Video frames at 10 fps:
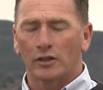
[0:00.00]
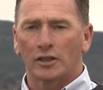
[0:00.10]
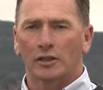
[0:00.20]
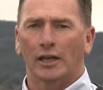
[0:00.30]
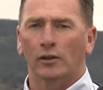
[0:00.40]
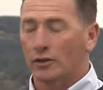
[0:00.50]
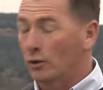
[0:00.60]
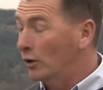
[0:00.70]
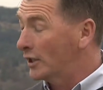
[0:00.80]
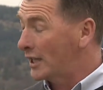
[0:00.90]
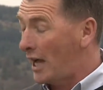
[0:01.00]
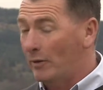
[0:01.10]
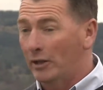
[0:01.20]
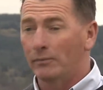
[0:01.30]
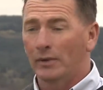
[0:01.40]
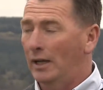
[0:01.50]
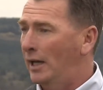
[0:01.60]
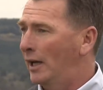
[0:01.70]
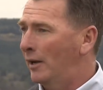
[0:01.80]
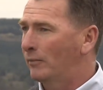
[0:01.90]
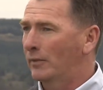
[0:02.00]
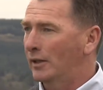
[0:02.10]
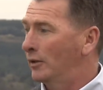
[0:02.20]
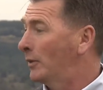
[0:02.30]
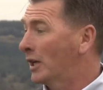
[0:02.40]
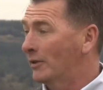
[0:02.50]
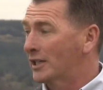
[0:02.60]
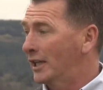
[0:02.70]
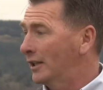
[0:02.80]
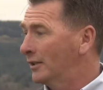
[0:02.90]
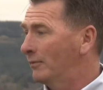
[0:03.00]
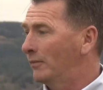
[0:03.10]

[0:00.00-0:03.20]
solely salmon, uh, they'd become extinct